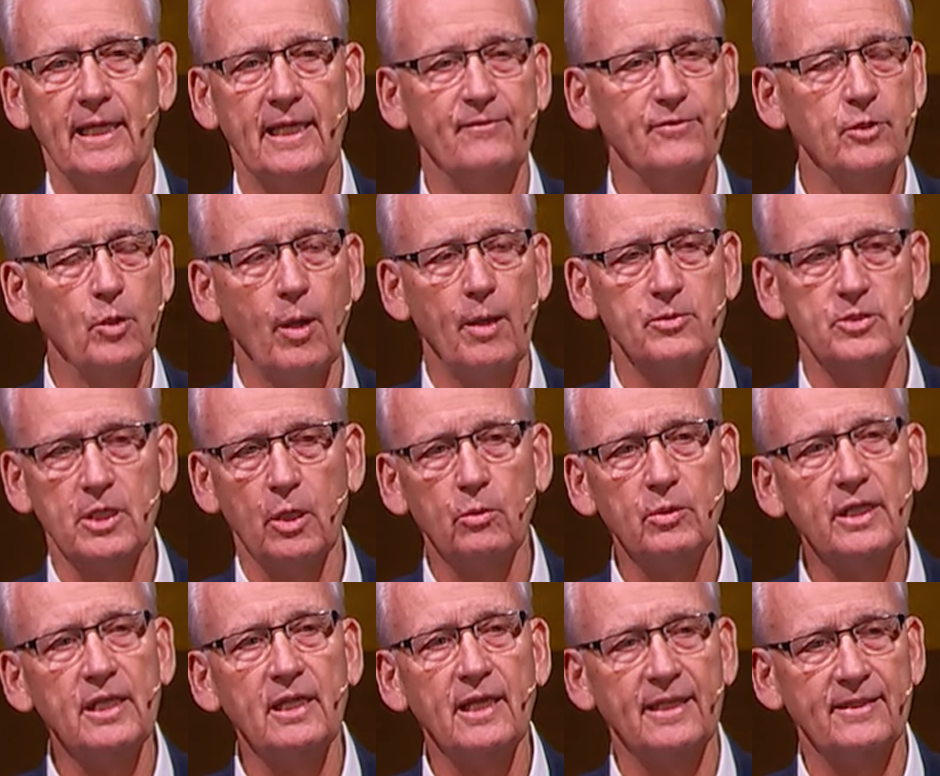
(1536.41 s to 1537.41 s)
even though I was
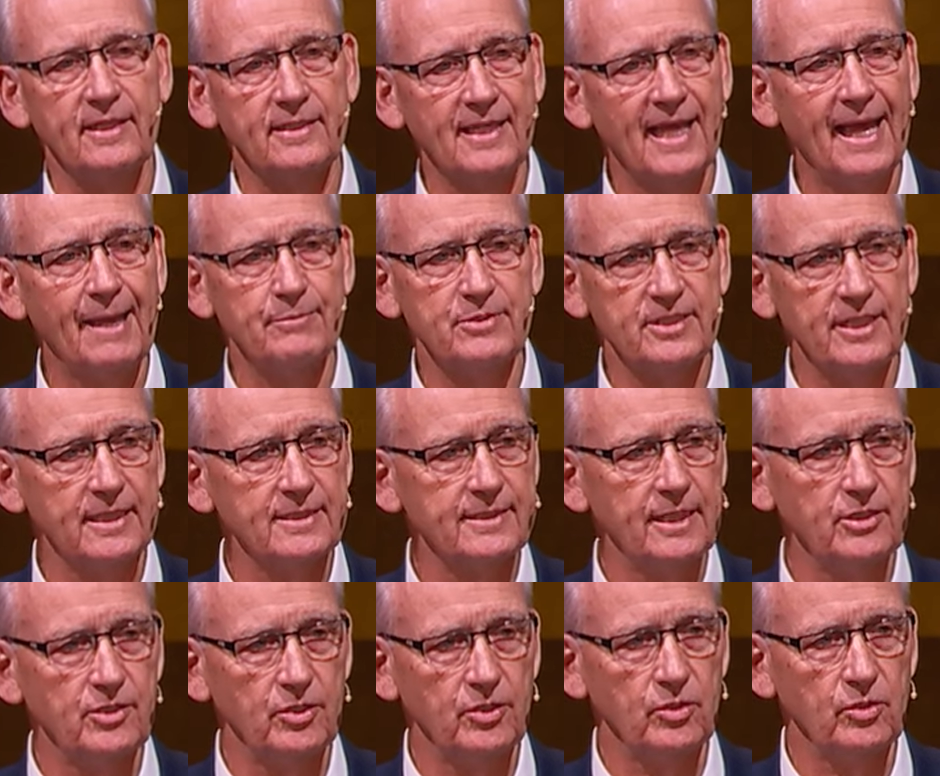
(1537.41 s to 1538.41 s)
only at the time
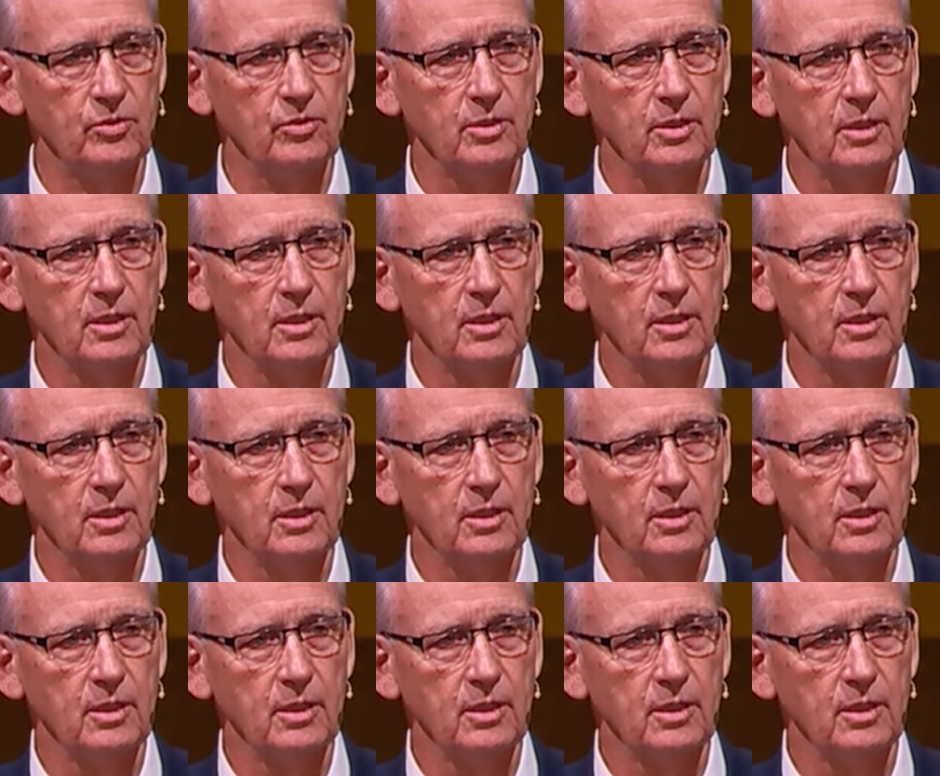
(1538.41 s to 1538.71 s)
62,